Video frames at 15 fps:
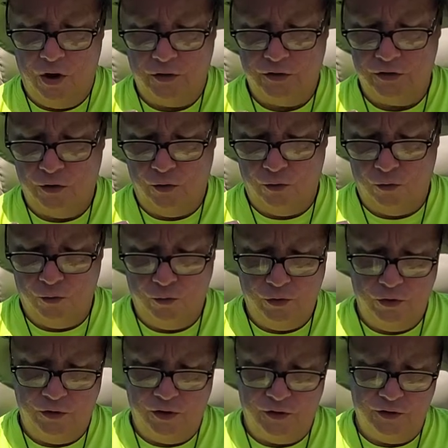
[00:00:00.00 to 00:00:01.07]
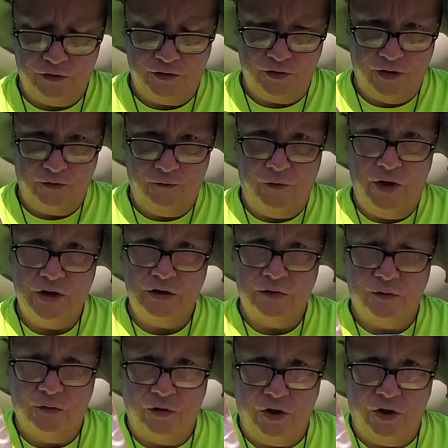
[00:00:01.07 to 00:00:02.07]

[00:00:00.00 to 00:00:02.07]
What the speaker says: So really, this advice for